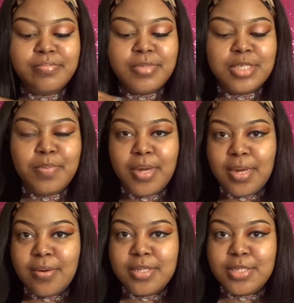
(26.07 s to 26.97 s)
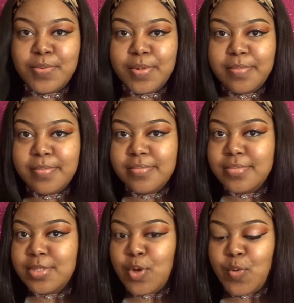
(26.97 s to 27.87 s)
just bring notice to it.
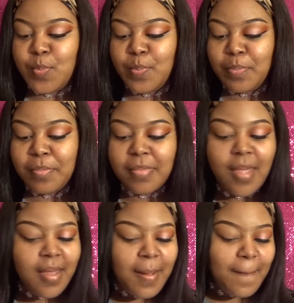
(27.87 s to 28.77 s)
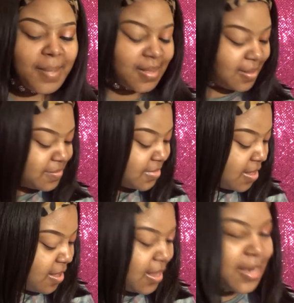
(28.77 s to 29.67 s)
So, but um
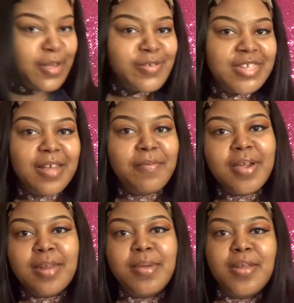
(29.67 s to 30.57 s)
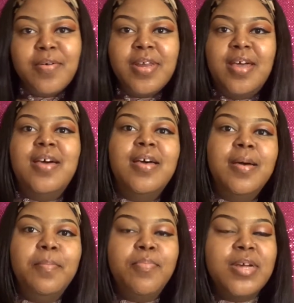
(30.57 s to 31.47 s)
anywho, today we're going to be doing
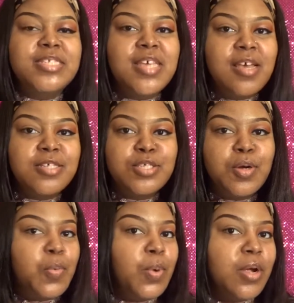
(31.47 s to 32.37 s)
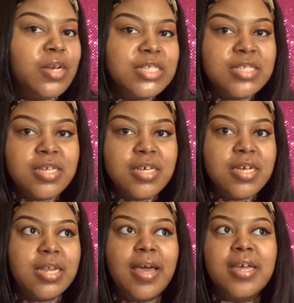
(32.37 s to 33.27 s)
a breast cancer awareness
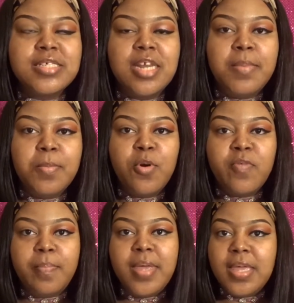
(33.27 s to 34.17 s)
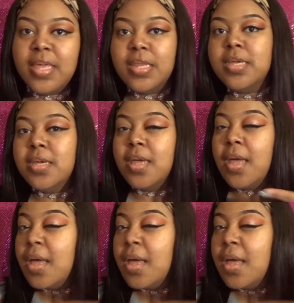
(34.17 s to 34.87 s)
look. Like, it's going to be more of a pinky look.